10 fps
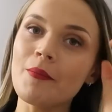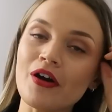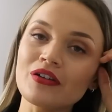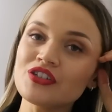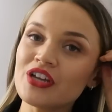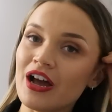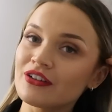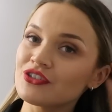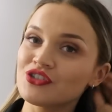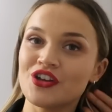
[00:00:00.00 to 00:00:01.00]
But honestly, I
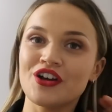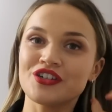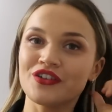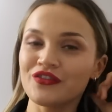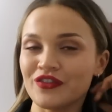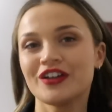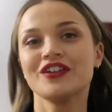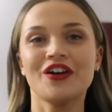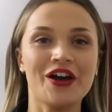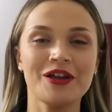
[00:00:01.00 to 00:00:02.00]
had such a
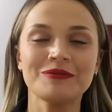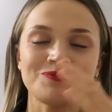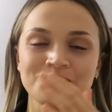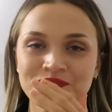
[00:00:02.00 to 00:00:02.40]
fun night.